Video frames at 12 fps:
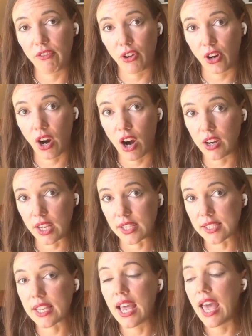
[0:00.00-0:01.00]
of their
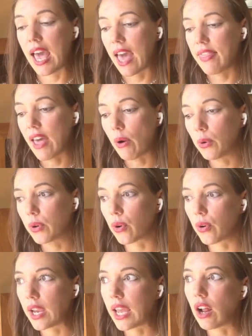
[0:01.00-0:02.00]
gardens. And that will
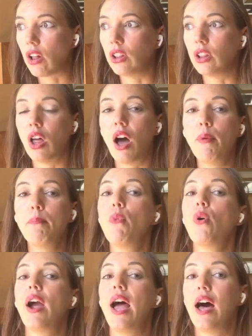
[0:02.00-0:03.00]
create a lot
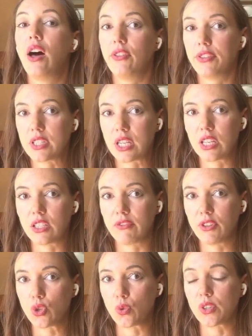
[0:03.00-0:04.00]
more healthy
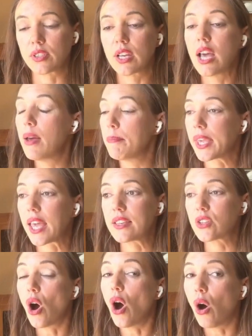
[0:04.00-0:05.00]
individuals
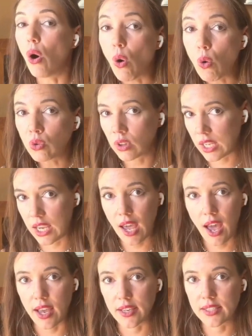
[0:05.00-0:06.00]
because only
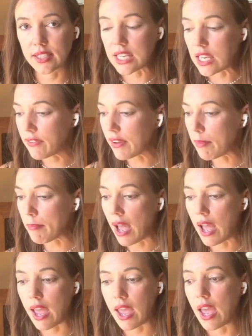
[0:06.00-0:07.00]
us, even
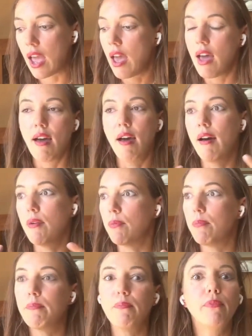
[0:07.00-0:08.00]
my
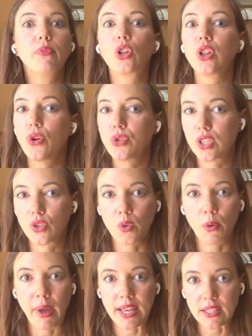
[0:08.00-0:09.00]
closest
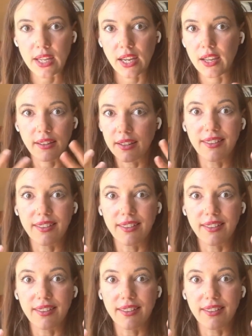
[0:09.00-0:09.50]
romantic